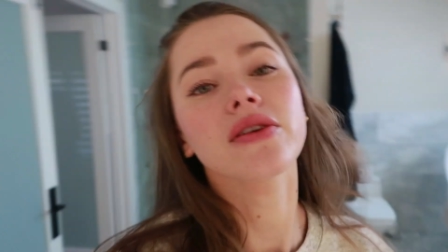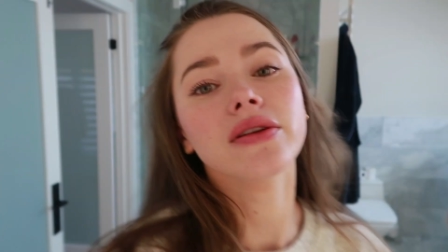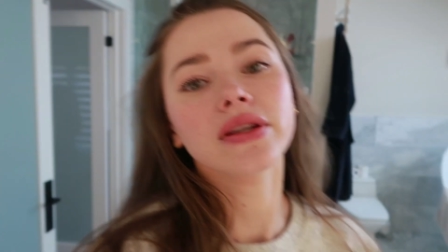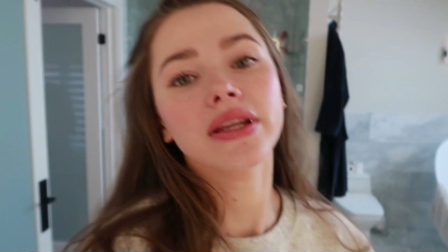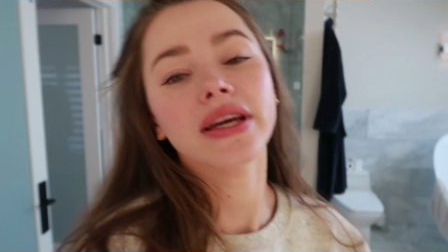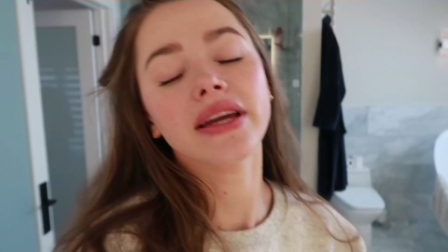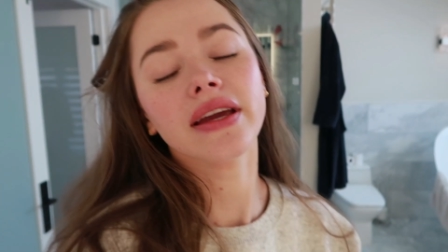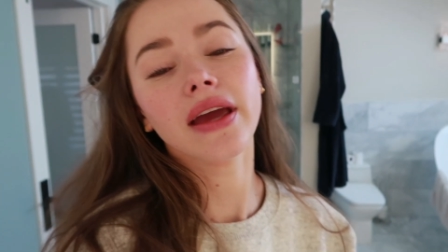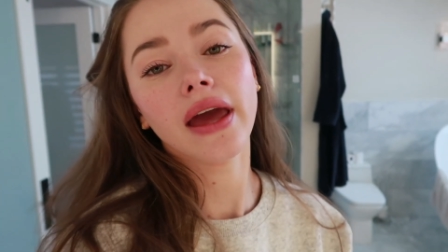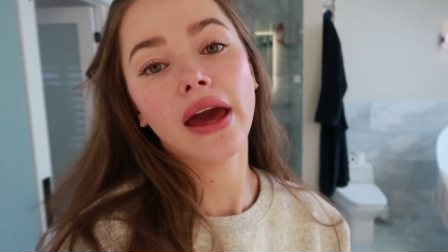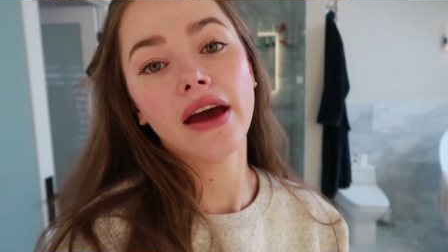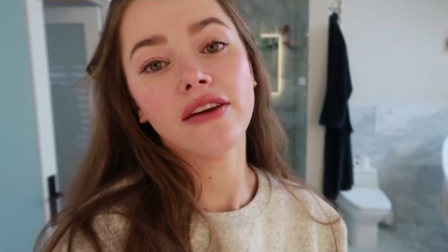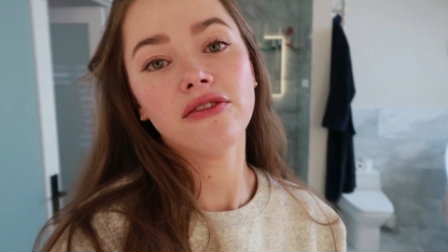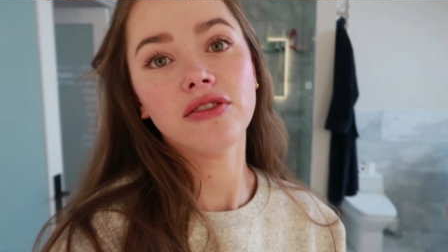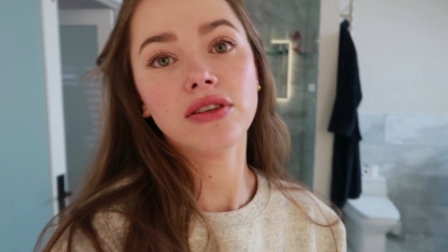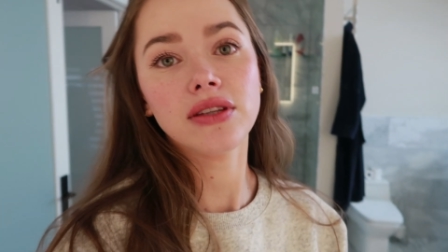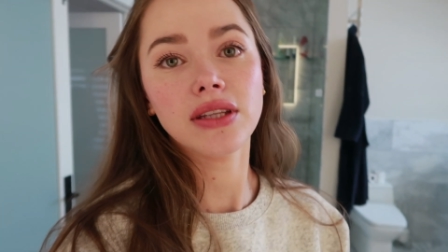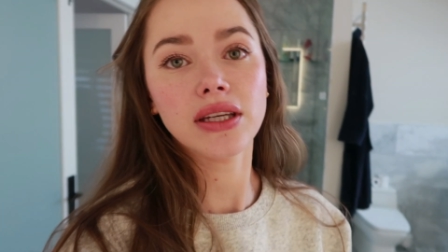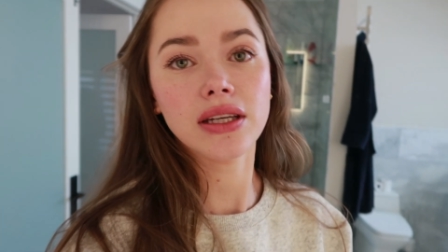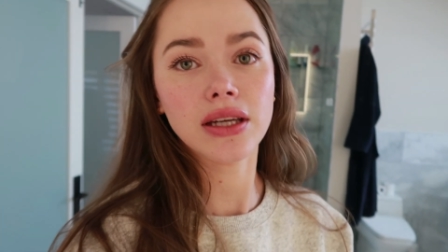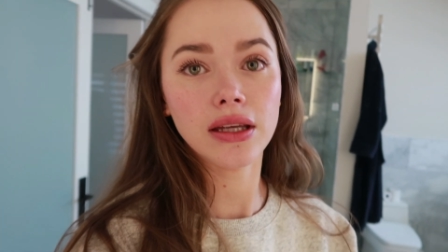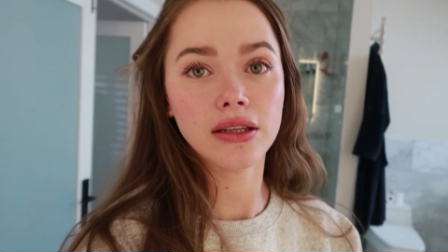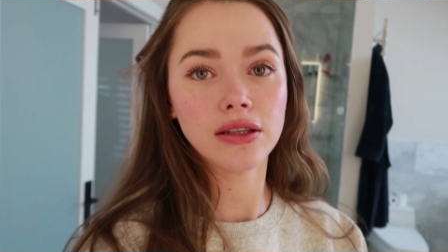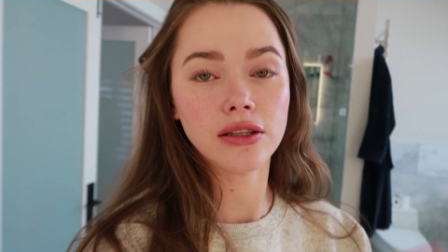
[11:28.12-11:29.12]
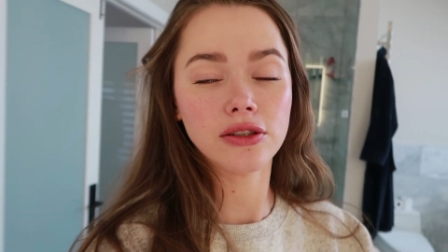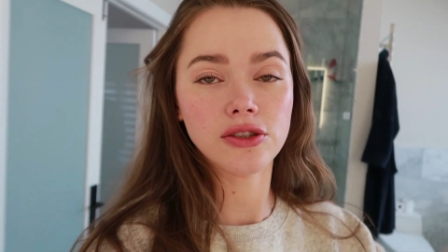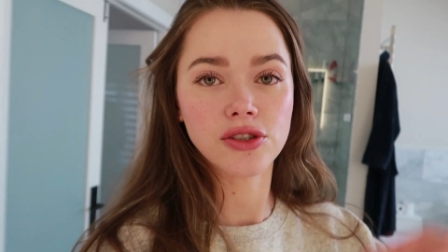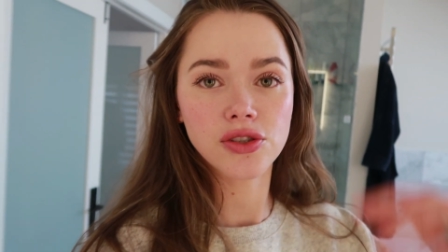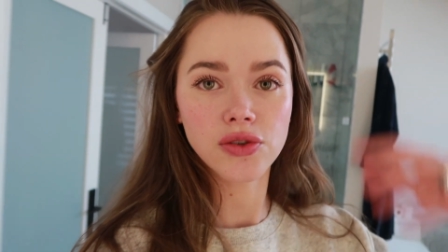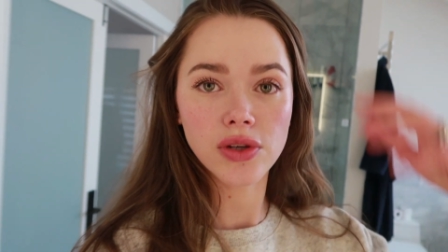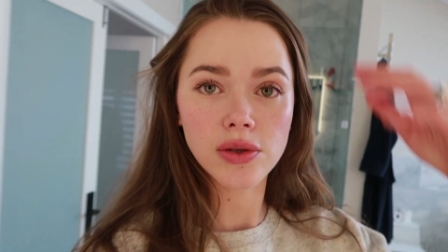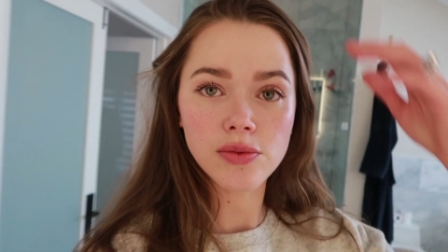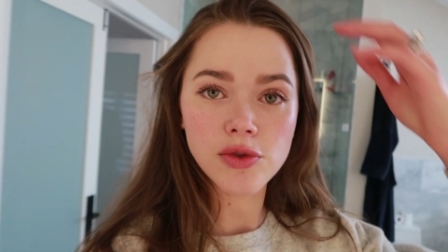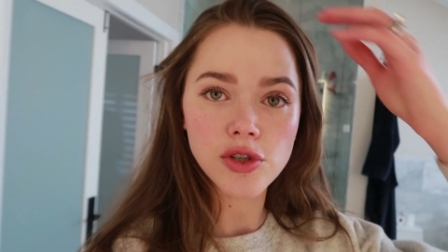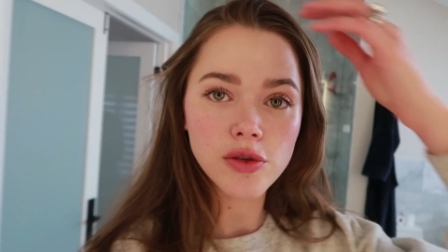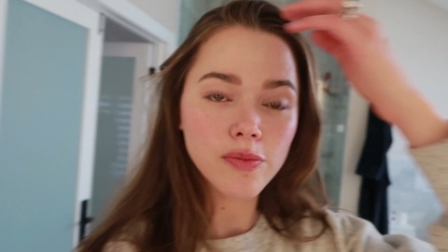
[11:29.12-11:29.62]
gonna link everything in the
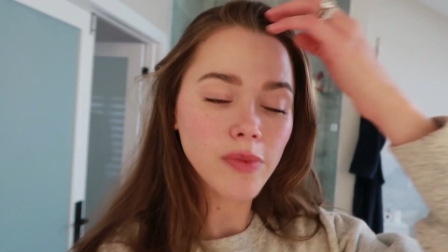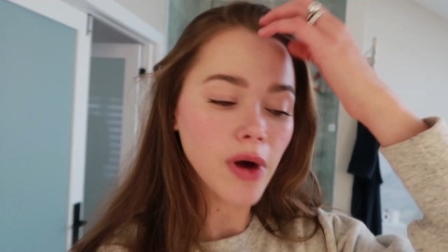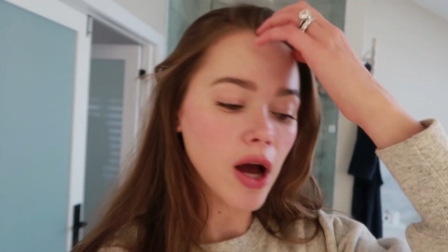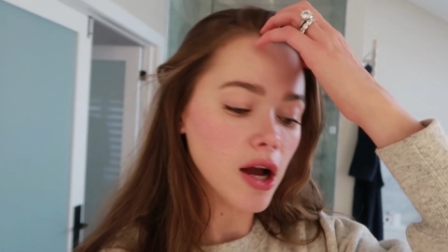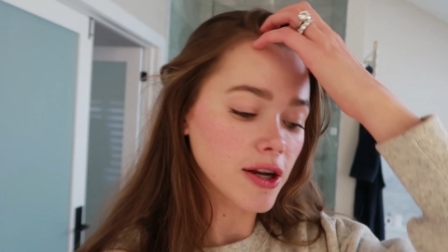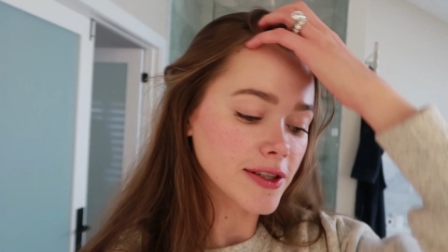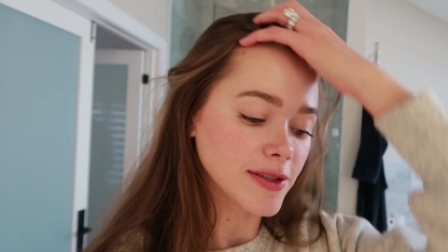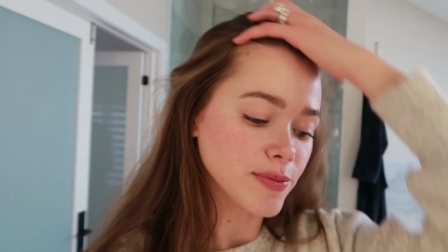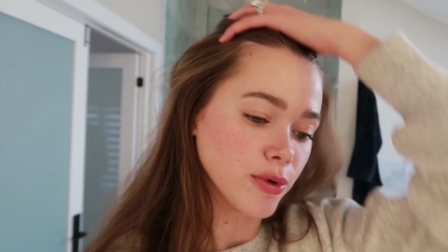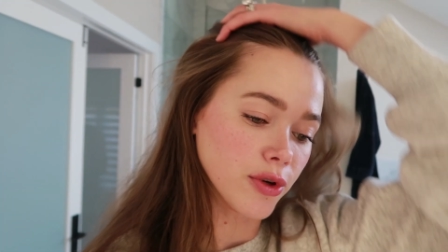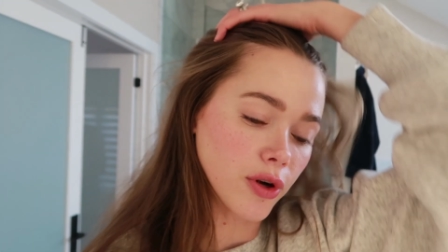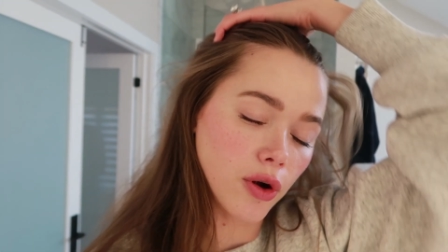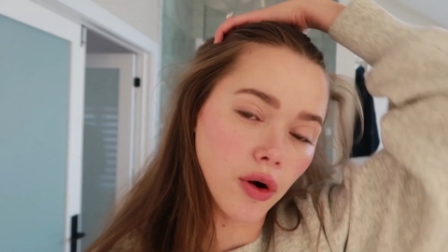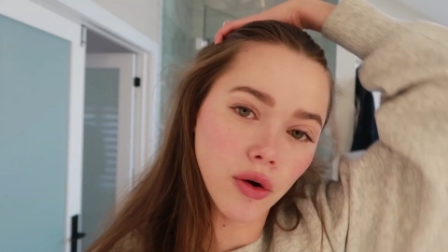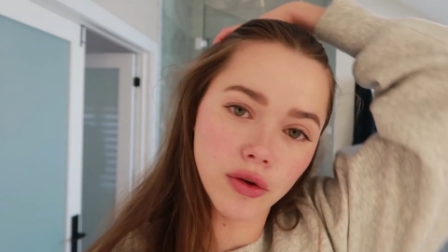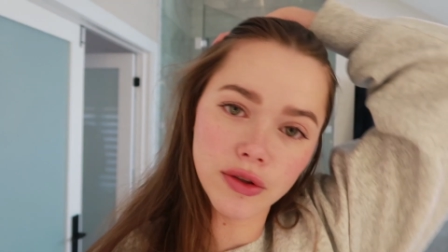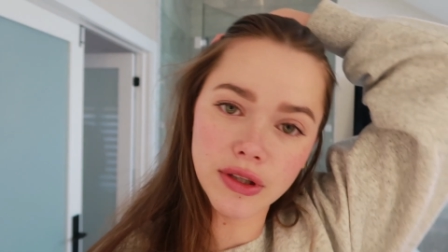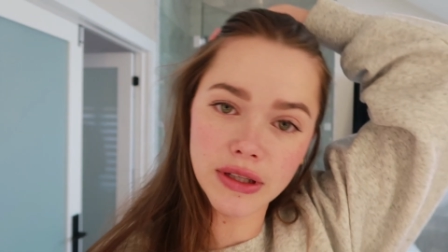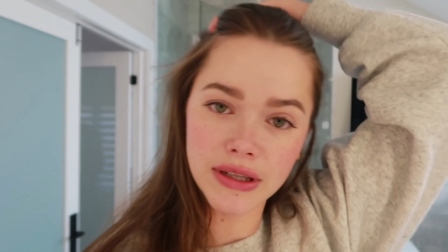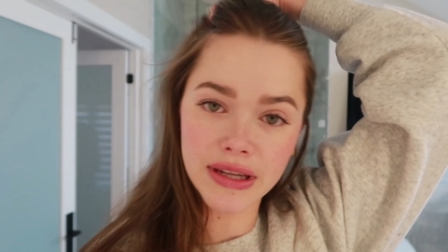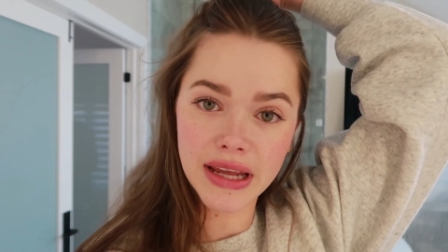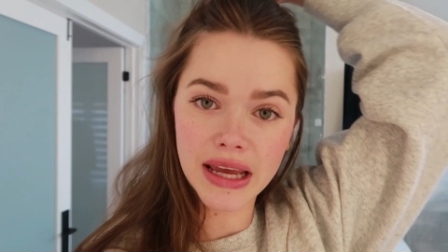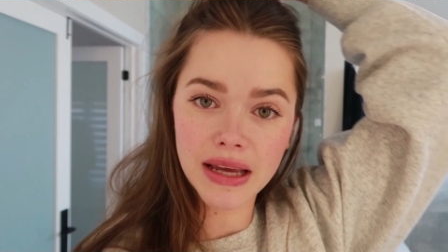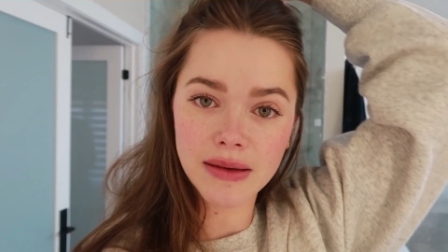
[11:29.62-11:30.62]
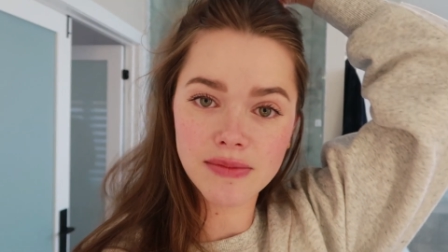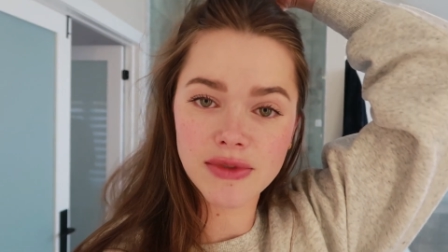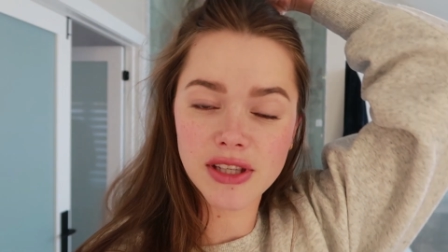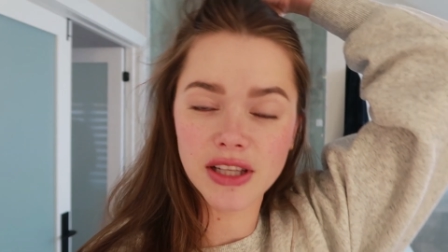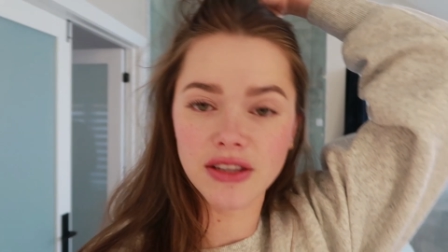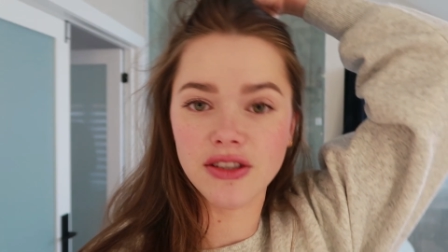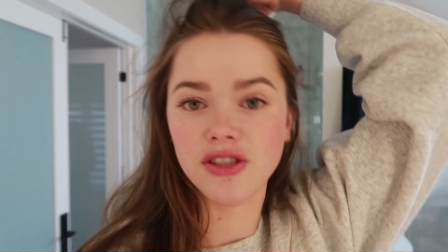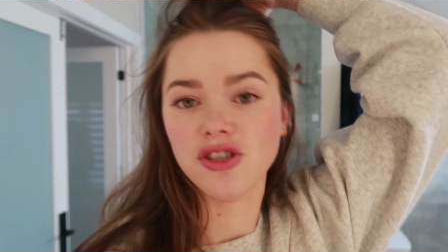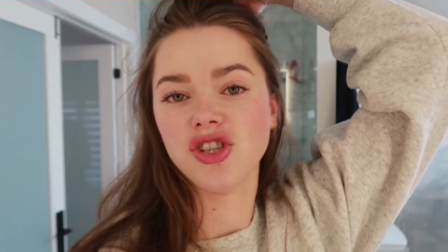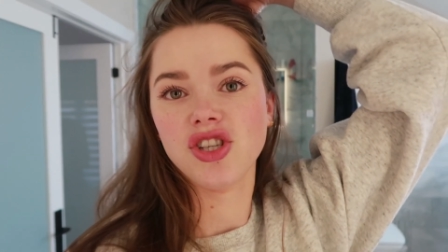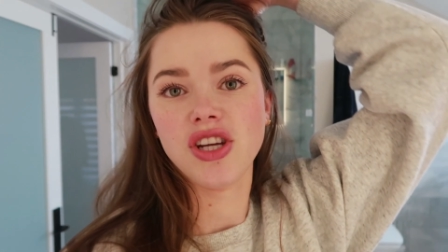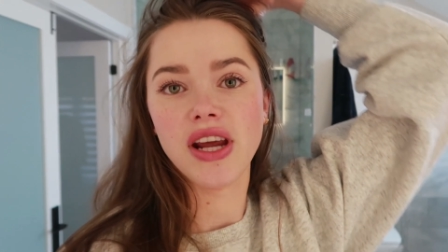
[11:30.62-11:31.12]
description box, put all the names
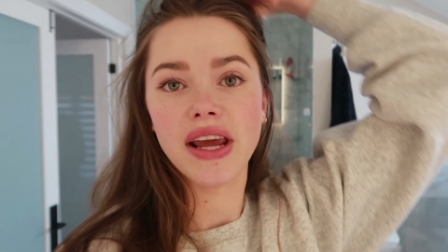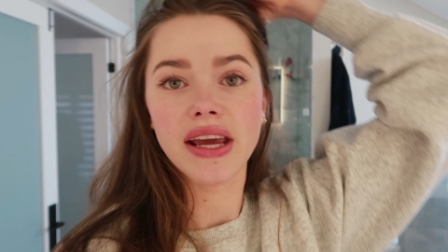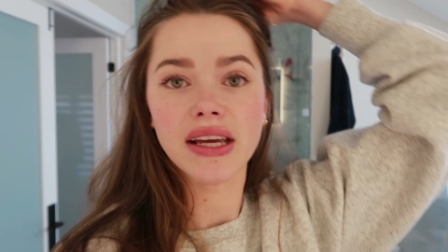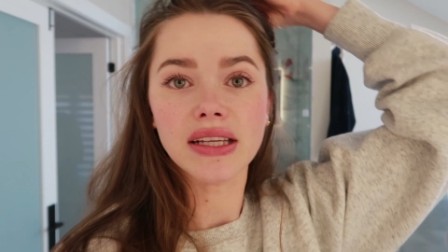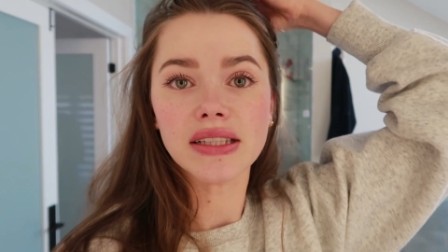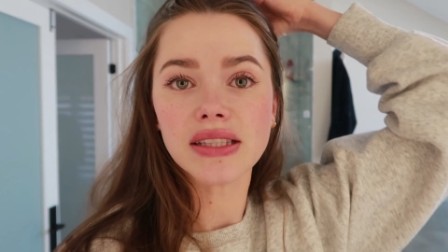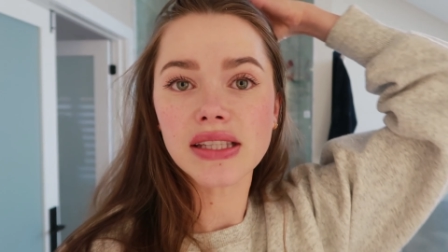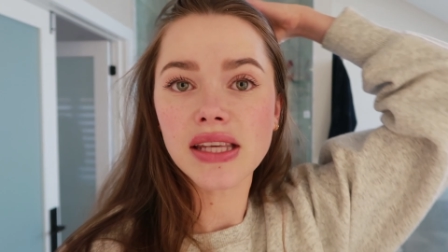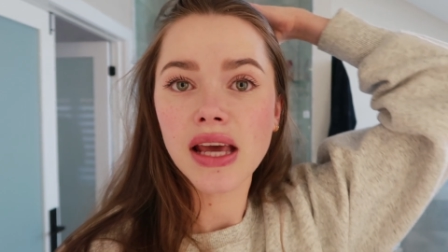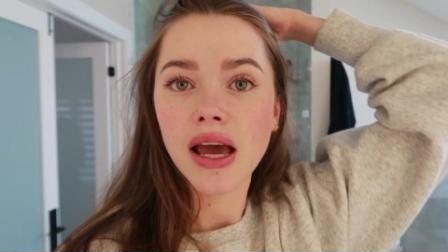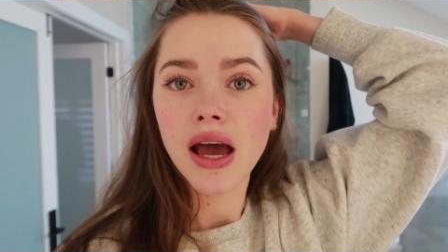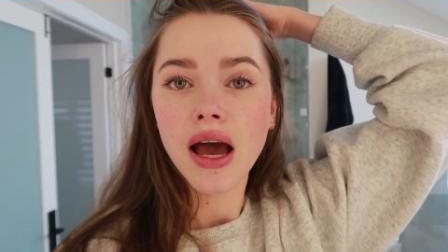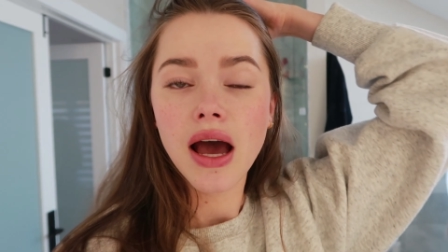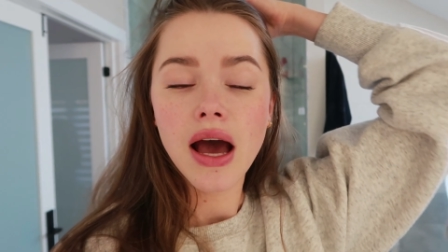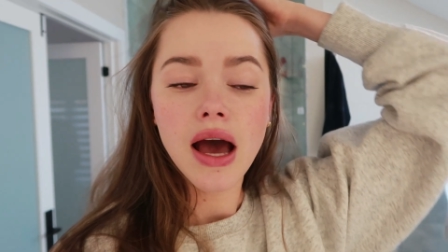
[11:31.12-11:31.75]
and the shades.